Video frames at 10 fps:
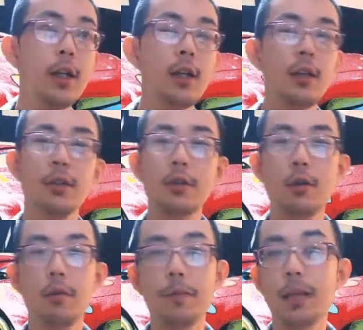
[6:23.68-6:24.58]

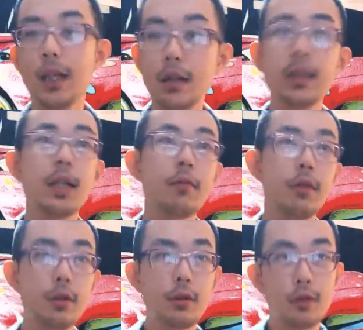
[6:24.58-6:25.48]
So there are
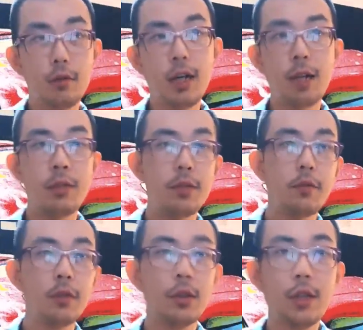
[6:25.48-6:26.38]
several requirements
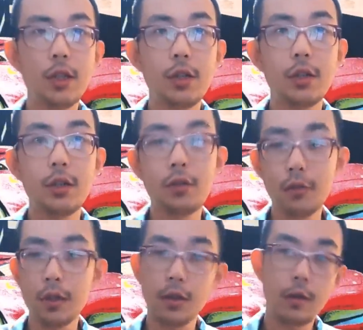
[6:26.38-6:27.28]
for the teacher in
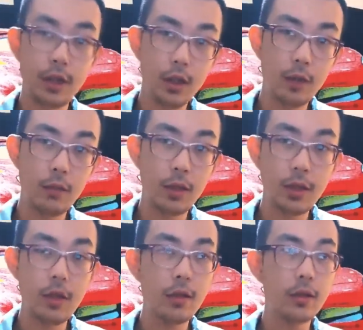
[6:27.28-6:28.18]
using authentic
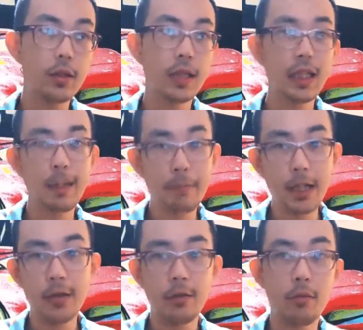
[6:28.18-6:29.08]
materials that are
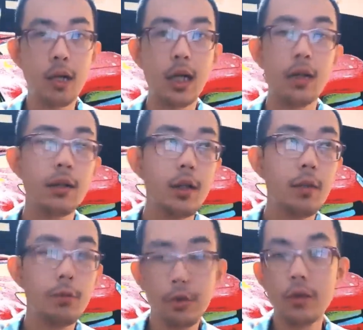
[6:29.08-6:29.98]
based on my
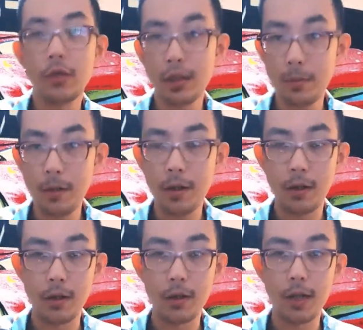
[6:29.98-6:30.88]
personal
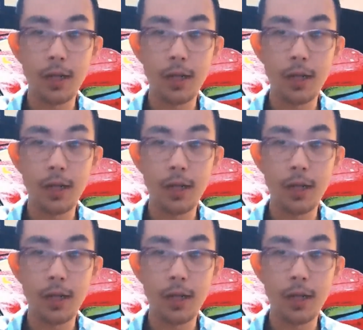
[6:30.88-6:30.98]
experience.